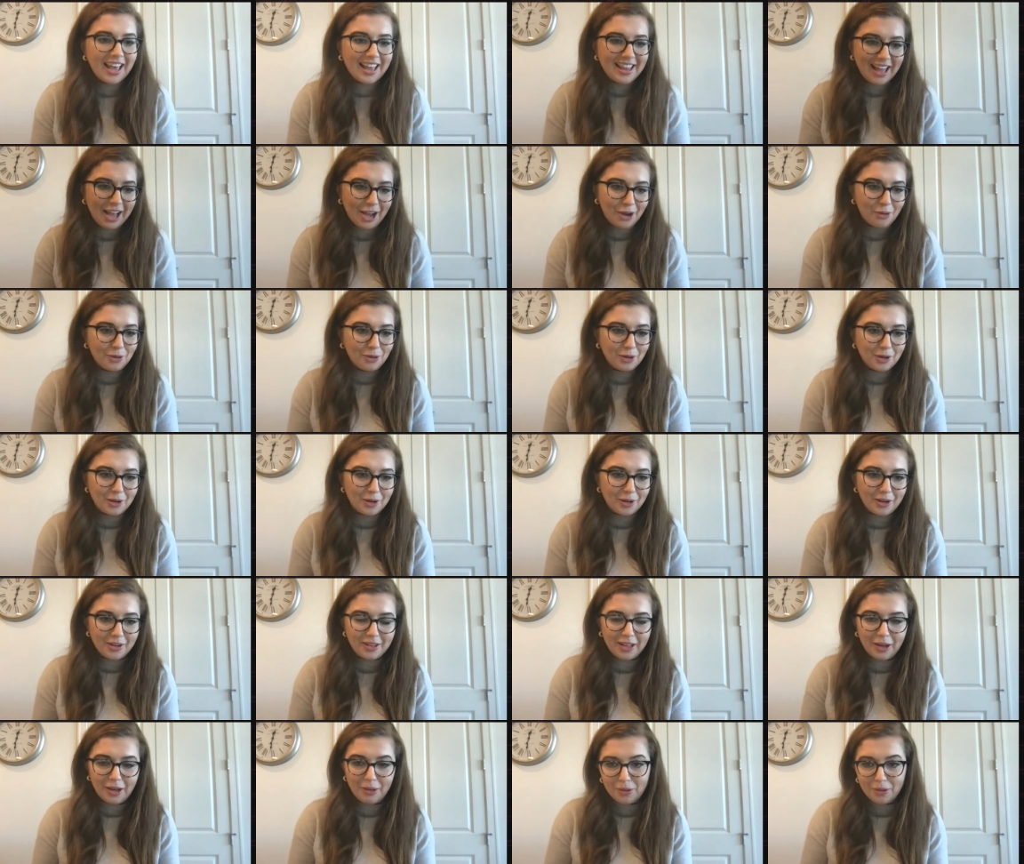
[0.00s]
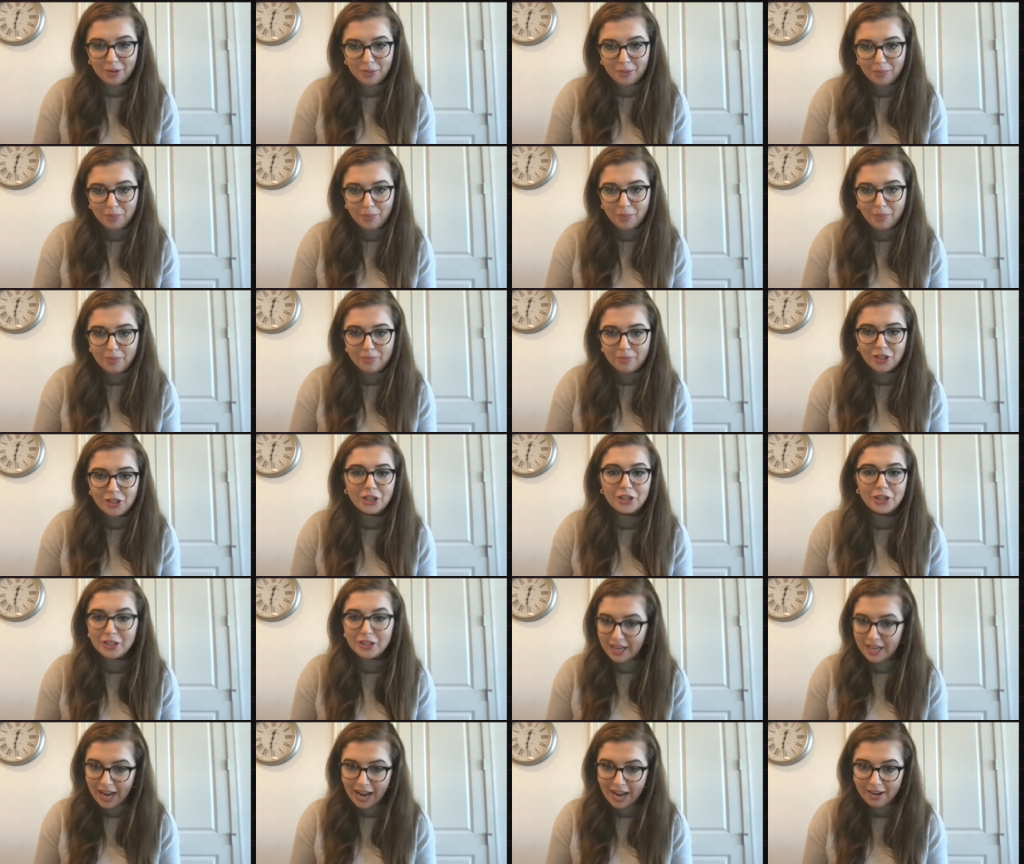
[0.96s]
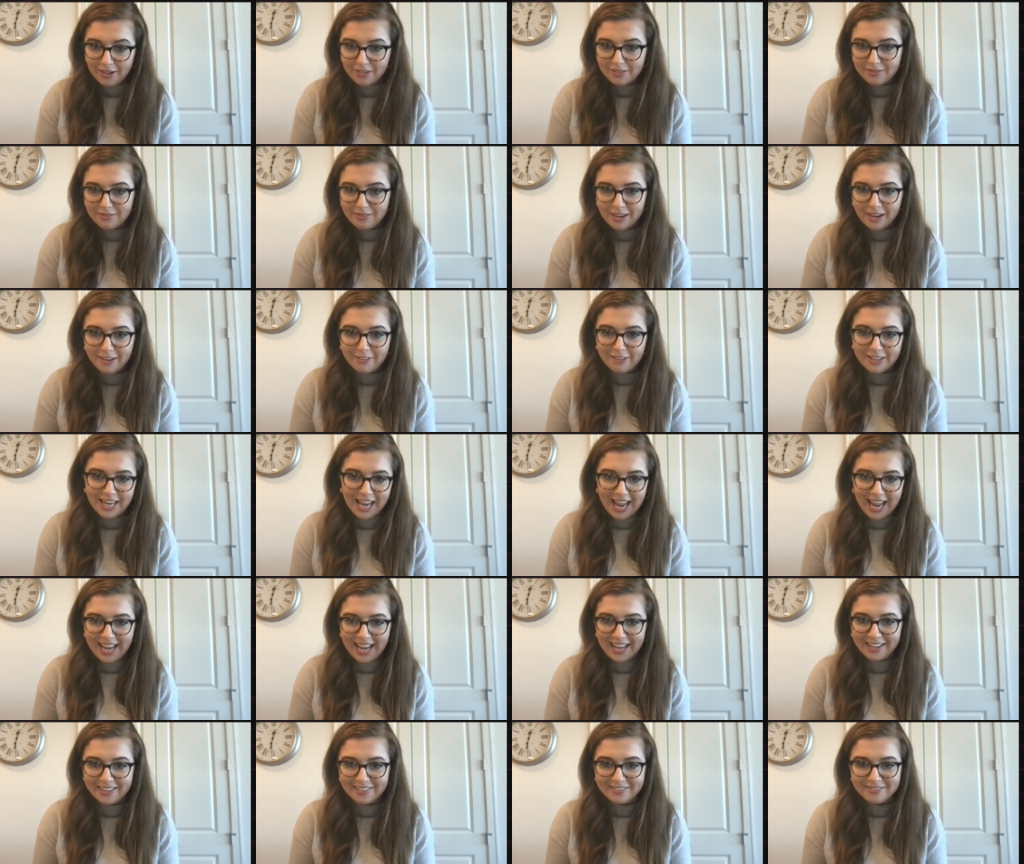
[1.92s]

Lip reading: that we're churning out every day.